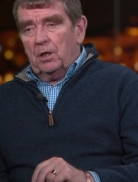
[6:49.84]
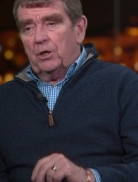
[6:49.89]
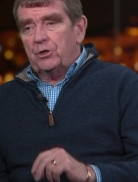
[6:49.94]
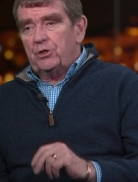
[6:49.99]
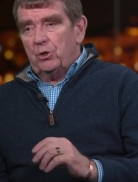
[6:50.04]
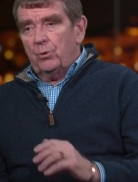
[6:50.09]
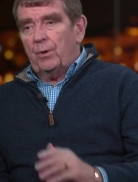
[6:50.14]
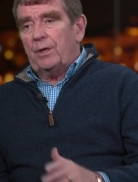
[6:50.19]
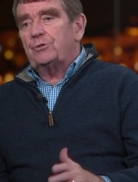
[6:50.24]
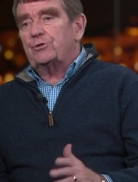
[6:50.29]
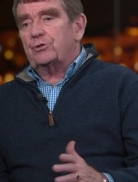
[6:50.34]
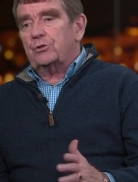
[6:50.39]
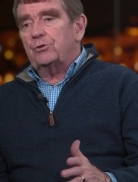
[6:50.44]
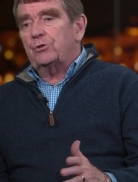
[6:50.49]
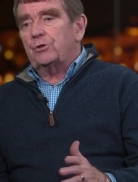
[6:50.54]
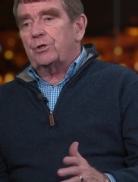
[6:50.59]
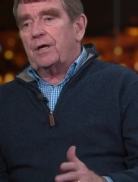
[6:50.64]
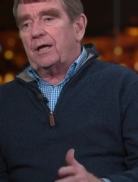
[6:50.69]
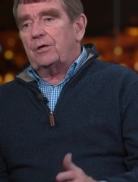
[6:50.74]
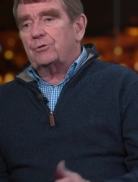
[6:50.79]
A UN
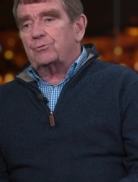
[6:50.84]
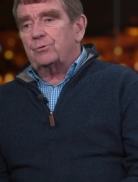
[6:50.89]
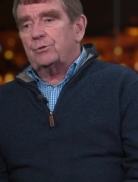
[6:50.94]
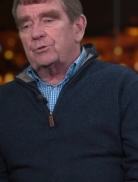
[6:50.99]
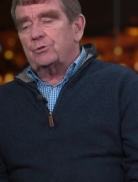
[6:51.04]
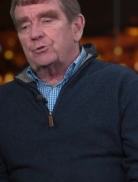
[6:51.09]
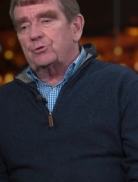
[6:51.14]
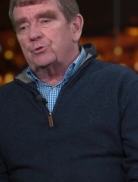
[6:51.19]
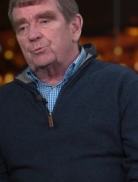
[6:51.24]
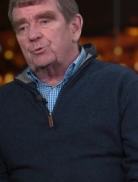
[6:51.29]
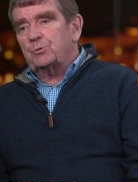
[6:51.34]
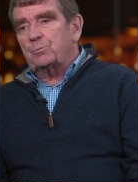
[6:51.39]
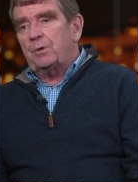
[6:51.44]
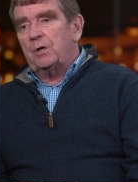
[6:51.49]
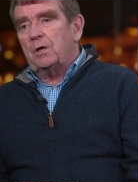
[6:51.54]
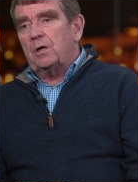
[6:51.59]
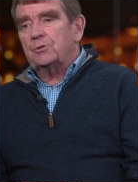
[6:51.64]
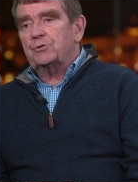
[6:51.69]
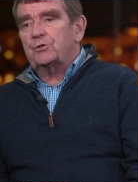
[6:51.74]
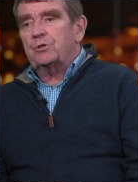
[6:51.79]
Security Council resolution was
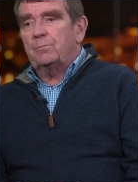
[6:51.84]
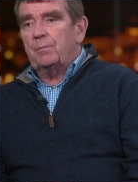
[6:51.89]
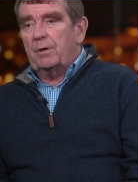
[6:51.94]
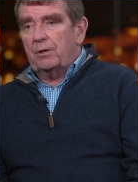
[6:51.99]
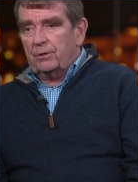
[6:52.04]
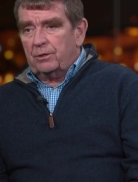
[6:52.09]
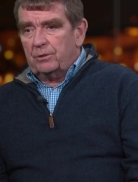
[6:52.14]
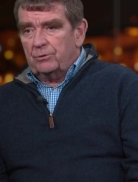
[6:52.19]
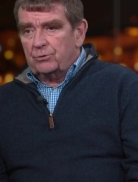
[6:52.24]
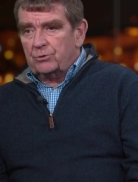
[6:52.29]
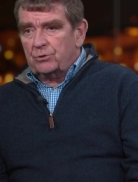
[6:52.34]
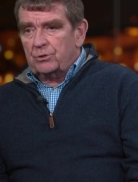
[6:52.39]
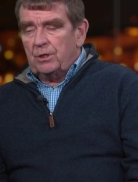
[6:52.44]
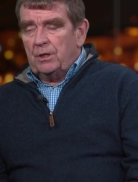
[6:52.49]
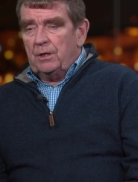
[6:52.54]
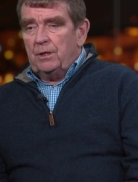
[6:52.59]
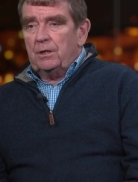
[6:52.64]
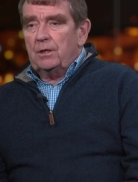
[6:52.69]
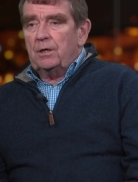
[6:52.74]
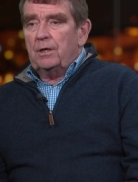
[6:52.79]
passed. The Americans
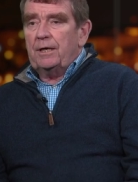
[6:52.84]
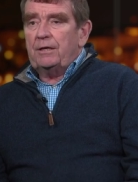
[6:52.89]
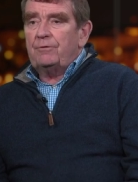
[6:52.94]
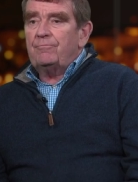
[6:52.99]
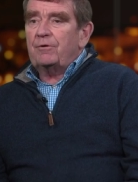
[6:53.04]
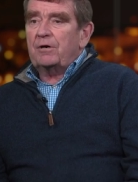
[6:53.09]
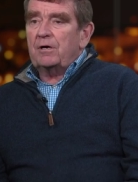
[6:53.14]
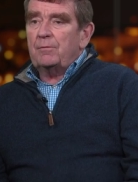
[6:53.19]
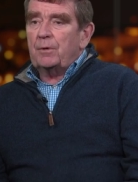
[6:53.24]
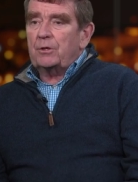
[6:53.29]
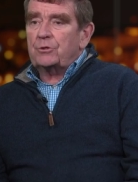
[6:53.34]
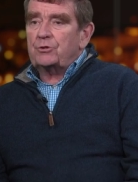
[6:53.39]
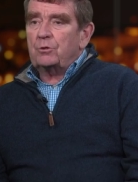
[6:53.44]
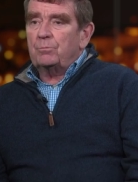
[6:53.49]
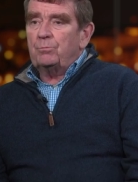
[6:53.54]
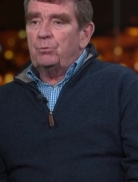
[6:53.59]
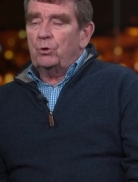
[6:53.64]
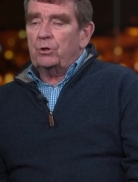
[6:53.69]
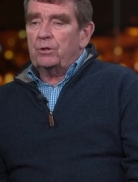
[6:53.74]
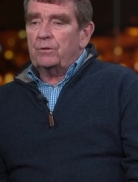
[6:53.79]
led very much
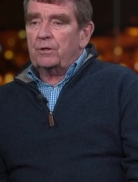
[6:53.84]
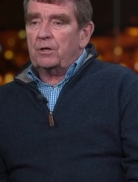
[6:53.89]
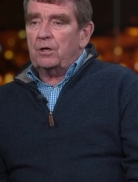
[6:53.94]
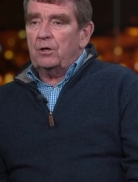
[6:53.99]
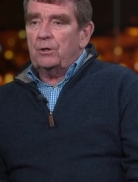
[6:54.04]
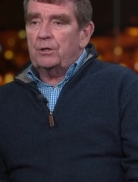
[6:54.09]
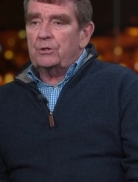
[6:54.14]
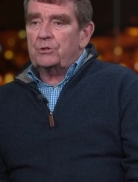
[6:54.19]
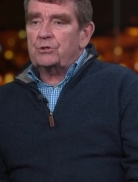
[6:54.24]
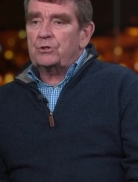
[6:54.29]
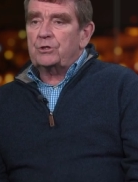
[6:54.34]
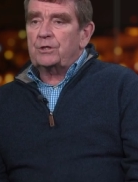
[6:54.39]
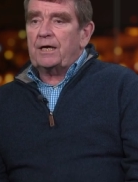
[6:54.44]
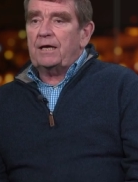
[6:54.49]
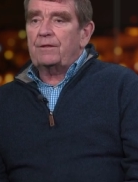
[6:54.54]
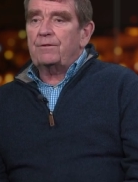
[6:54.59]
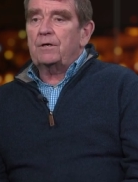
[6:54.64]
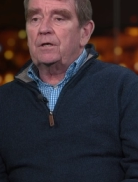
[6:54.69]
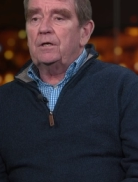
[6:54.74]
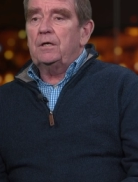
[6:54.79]
on pulling the coalition
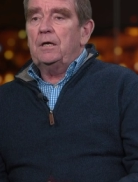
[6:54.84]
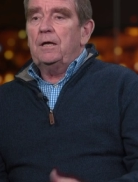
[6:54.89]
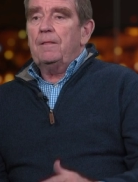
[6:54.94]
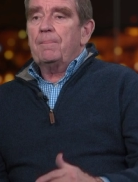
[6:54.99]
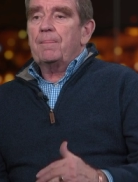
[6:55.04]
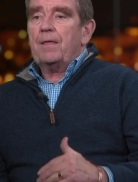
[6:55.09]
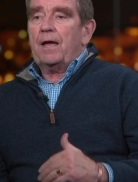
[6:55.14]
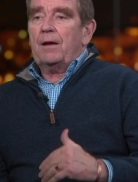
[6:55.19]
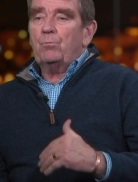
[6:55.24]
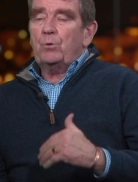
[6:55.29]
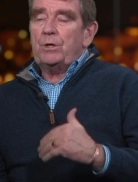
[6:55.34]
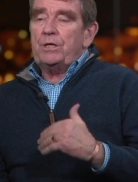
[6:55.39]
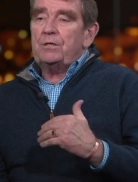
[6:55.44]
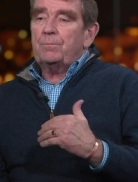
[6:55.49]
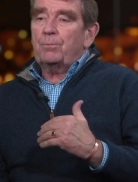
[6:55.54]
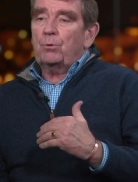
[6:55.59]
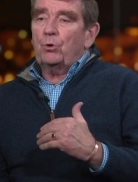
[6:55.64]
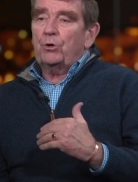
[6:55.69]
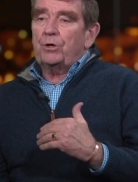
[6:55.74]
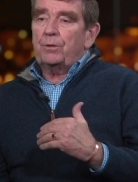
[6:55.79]
together. And we
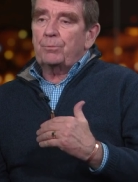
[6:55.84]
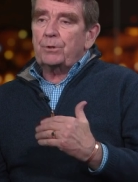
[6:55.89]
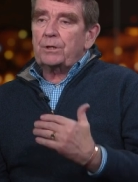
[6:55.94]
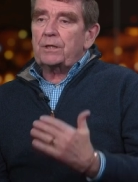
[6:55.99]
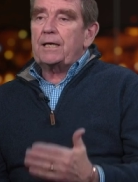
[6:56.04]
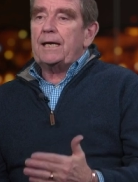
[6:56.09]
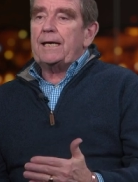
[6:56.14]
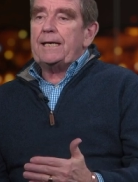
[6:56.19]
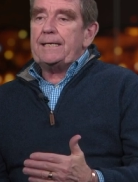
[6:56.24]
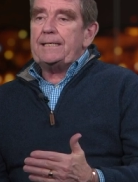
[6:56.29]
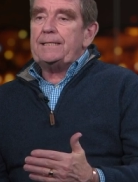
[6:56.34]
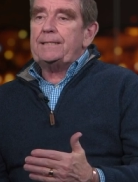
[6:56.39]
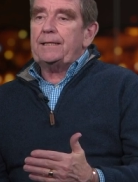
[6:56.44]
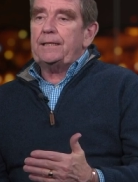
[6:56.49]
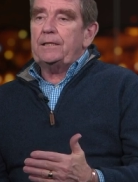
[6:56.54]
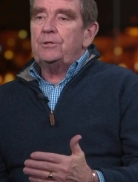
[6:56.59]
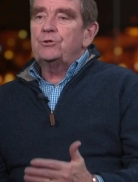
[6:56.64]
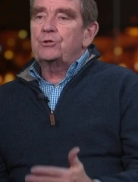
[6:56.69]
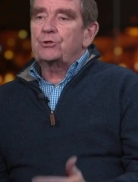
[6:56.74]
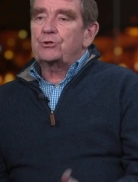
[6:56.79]
deployed a brigade
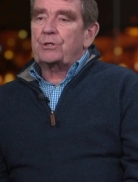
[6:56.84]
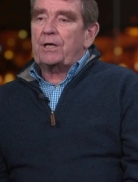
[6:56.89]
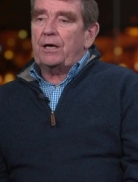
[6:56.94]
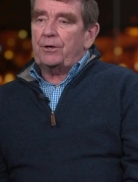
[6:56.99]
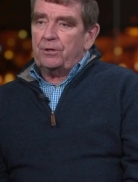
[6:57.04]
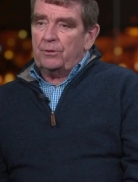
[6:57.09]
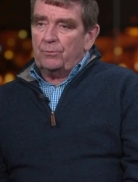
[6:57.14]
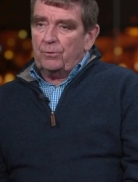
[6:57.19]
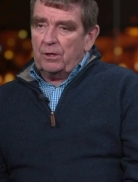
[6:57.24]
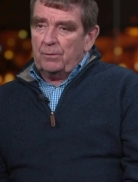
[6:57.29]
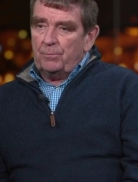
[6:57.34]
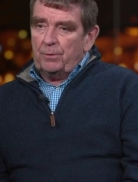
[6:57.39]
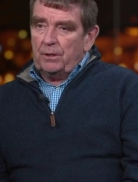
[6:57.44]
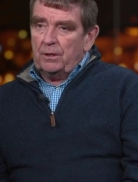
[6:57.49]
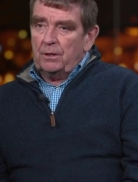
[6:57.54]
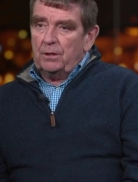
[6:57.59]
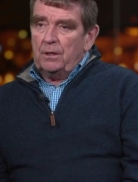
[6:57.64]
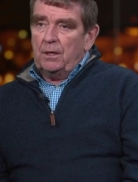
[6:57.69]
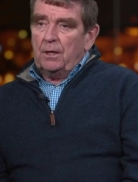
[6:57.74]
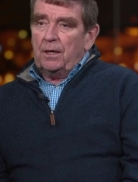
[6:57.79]
into Saudi
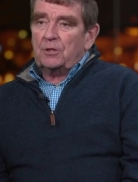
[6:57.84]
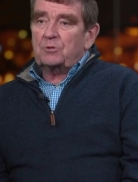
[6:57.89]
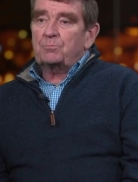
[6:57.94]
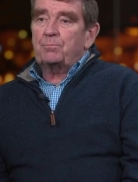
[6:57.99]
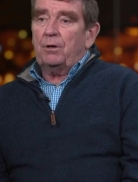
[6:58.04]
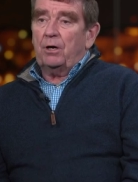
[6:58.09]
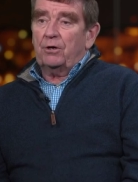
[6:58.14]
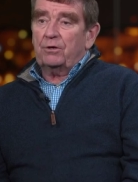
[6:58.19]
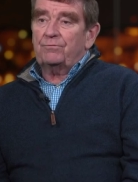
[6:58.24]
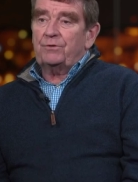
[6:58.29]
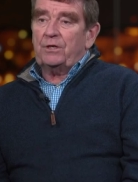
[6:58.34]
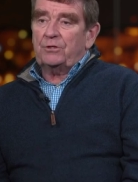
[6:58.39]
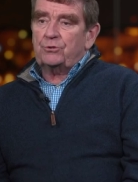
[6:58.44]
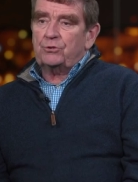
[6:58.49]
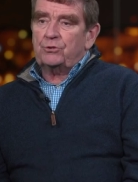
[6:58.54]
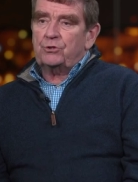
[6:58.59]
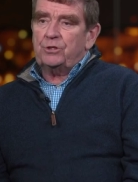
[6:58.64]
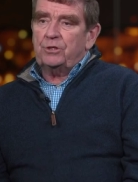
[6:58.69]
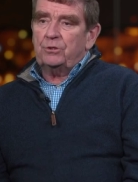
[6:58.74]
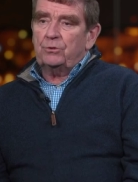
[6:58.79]
Arabia as part of
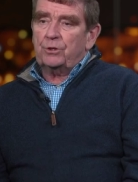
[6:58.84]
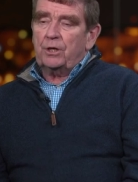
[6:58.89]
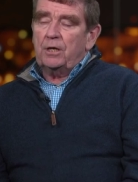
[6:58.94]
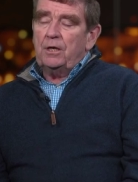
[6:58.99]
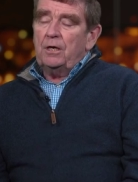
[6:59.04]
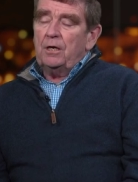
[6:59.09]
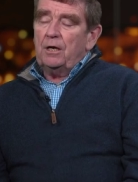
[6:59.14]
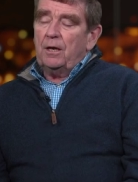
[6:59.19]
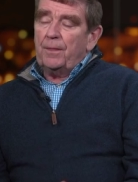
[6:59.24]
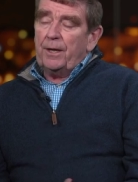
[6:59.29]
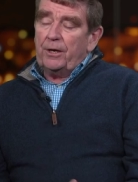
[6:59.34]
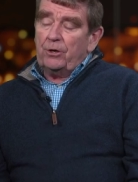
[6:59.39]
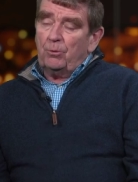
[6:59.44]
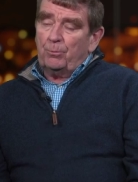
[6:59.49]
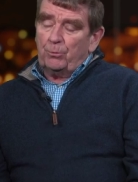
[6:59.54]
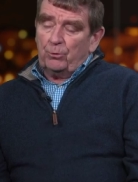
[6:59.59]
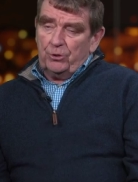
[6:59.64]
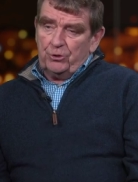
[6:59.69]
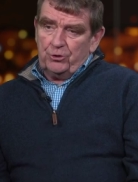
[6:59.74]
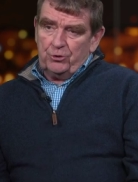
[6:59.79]
Desert Shield. And that
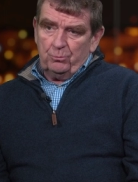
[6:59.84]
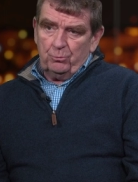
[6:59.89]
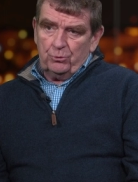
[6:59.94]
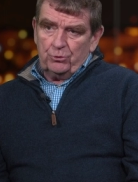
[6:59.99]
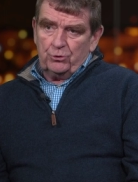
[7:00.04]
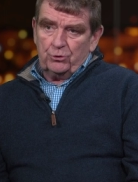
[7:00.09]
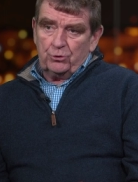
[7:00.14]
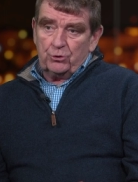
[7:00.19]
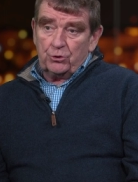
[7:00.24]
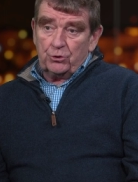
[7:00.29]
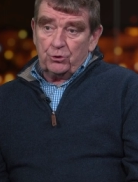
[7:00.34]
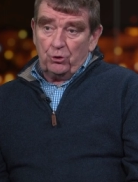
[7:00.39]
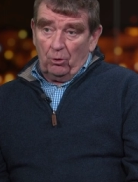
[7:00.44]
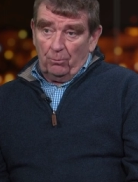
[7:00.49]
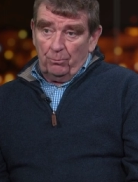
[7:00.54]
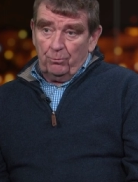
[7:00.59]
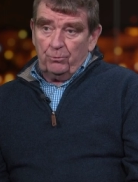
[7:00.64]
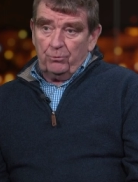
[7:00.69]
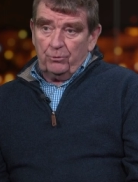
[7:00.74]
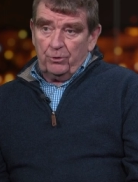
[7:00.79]
operation was to
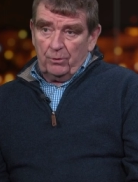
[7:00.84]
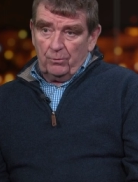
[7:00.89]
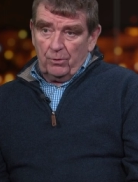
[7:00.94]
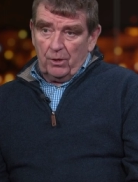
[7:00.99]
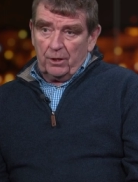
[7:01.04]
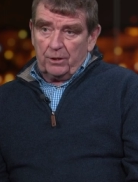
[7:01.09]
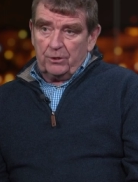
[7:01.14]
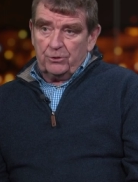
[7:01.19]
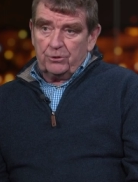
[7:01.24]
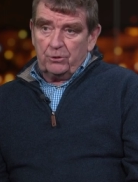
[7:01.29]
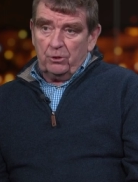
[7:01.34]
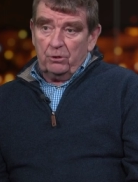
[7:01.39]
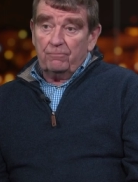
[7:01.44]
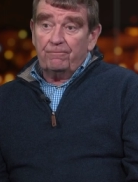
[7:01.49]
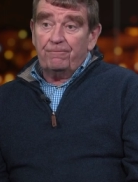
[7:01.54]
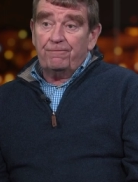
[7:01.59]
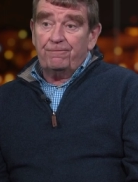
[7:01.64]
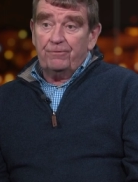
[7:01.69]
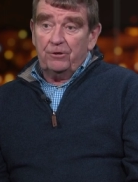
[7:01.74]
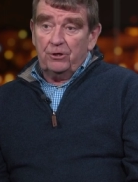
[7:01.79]
stop the Iraqis going
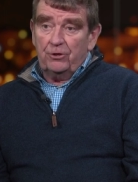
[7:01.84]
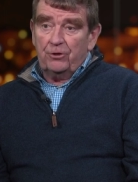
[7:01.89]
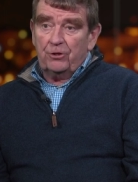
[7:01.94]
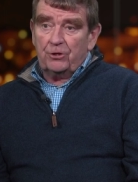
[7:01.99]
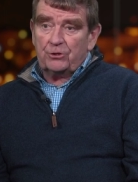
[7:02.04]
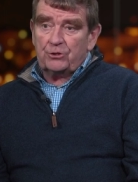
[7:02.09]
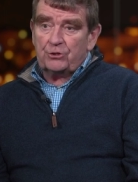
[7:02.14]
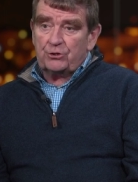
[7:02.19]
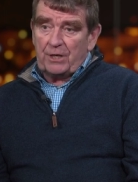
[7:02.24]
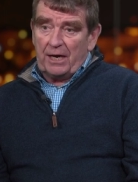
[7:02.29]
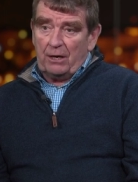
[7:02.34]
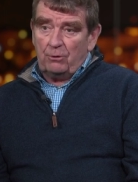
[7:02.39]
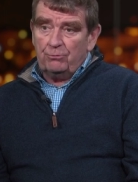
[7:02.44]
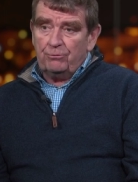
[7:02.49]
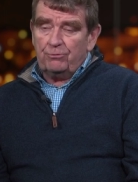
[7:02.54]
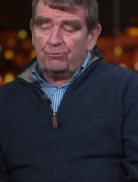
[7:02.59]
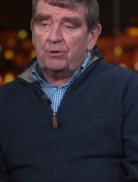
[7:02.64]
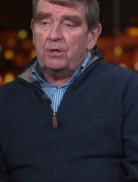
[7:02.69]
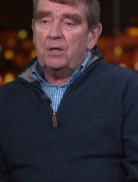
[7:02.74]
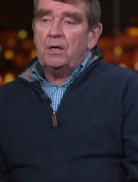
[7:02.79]
further
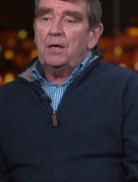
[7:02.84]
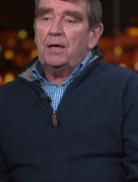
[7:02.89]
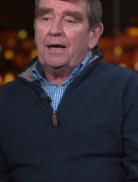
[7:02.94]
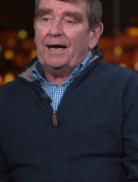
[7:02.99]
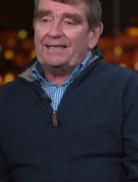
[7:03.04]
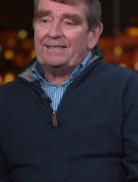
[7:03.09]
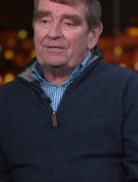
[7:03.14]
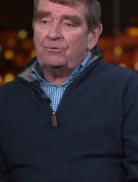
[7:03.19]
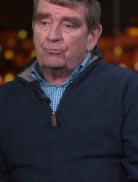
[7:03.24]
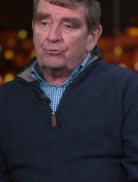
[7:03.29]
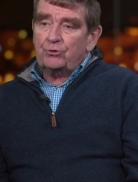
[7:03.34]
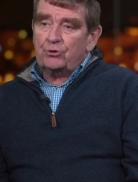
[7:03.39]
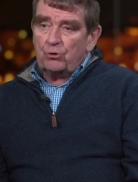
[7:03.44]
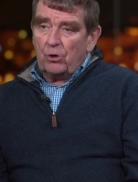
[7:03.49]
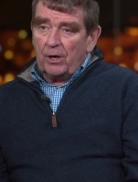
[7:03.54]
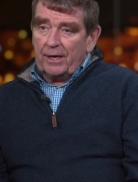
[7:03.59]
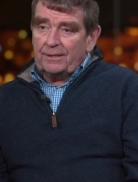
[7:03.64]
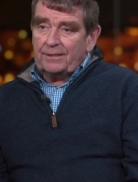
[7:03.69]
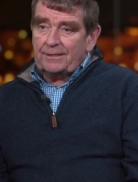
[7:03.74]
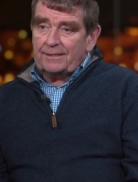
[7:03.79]
south and
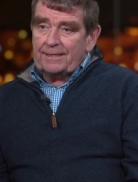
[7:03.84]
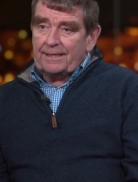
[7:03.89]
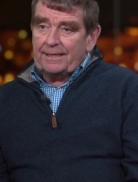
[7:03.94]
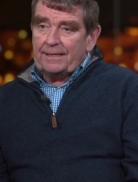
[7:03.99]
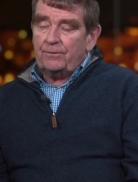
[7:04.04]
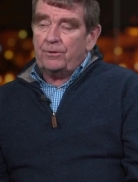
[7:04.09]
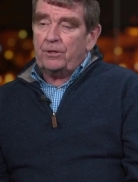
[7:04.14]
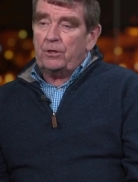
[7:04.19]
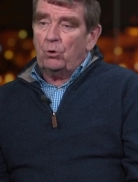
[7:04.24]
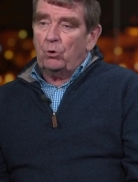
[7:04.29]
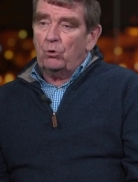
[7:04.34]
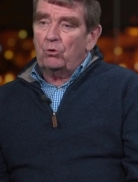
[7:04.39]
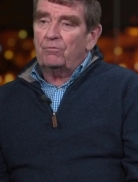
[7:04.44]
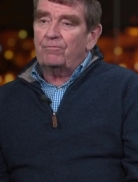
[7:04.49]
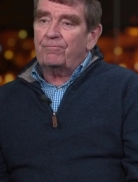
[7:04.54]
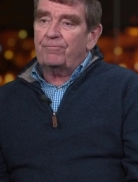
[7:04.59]
trying to take the oil